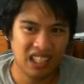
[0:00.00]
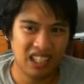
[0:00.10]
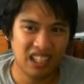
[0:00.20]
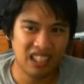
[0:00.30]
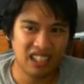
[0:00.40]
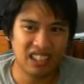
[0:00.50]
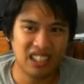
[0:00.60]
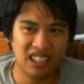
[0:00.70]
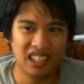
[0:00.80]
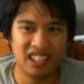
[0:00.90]
I
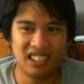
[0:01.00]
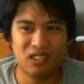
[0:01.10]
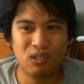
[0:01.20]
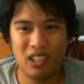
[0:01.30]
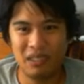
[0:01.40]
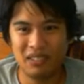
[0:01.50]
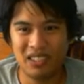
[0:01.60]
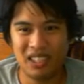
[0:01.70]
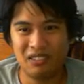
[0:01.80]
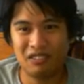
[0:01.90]
thought Lee acquitted
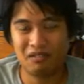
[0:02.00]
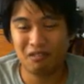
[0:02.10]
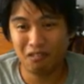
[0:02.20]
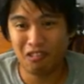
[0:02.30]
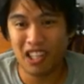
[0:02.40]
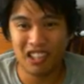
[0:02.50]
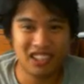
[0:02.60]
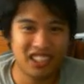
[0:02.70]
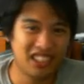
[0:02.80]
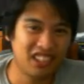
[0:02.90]
himself well
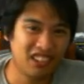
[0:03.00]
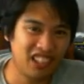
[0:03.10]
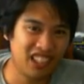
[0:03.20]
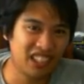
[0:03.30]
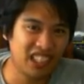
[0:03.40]
considering his